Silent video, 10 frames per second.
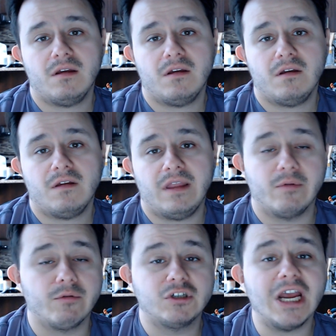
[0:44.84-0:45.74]
They would
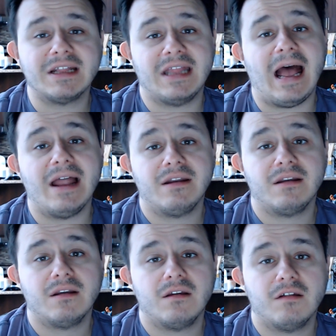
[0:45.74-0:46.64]
reject that,
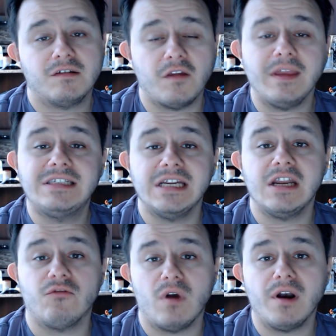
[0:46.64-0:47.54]
so they didn't
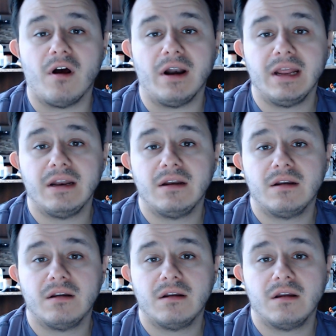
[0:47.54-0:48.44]
run on it.
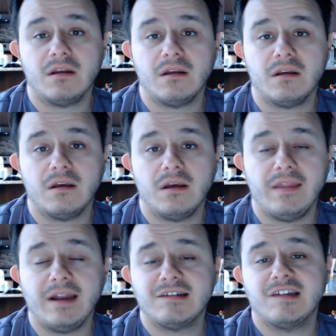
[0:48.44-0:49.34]
And
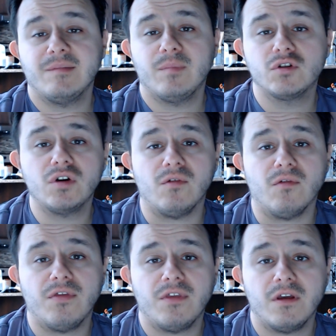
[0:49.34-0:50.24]
that's the simple truth.
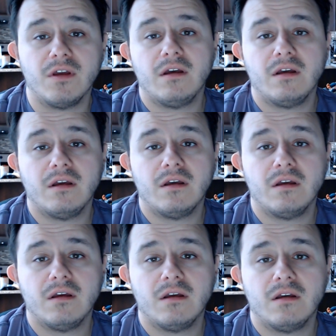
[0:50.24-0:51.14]

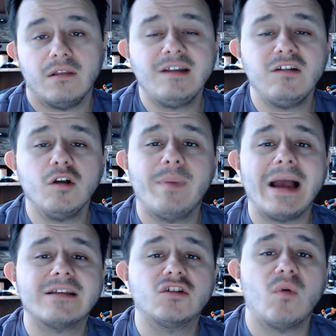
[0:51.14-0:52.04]
Let's look back to
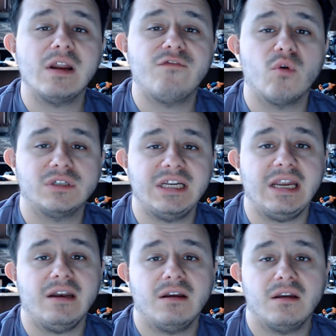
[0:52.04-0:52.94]
2014.
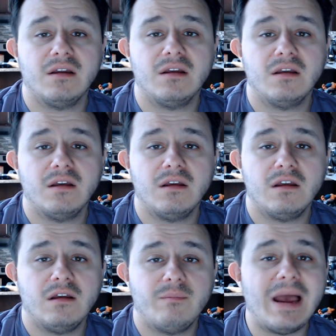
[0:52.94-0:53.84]

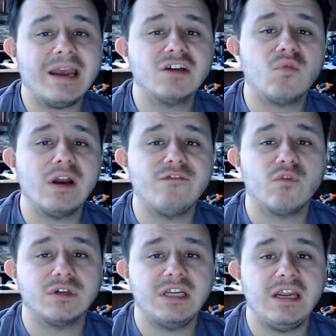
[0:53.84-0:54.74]
Back in
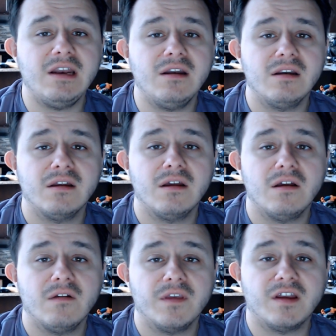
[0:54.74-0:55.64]
2014,
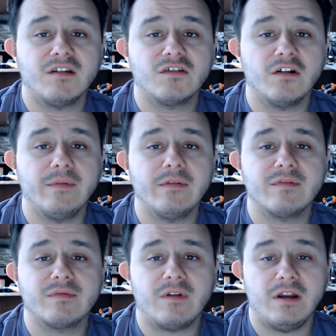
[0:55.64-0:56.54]
the Conservatives
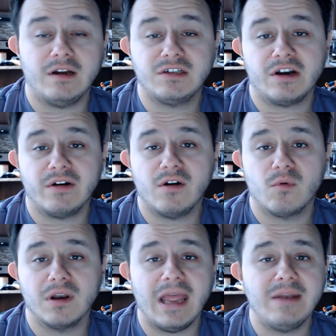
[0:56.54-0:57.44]
in Ontario were
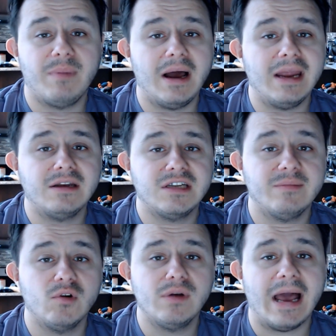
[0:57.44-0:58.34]
led by Tim Hudak,